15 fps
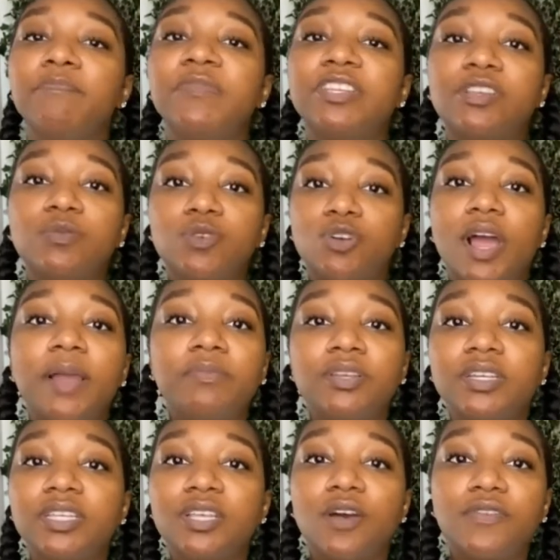subscribe to
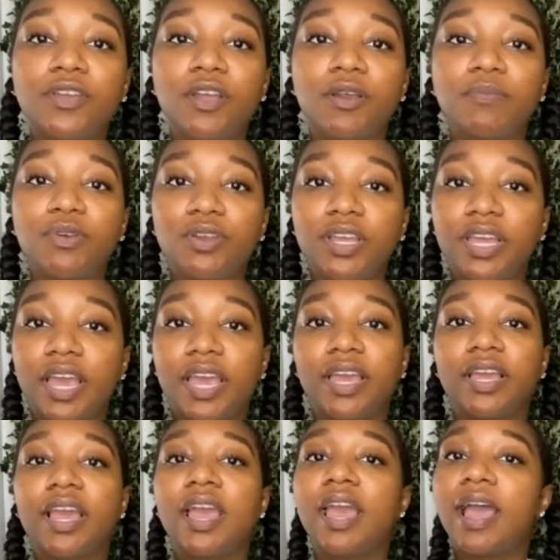the Self-Care and Beauty Gang.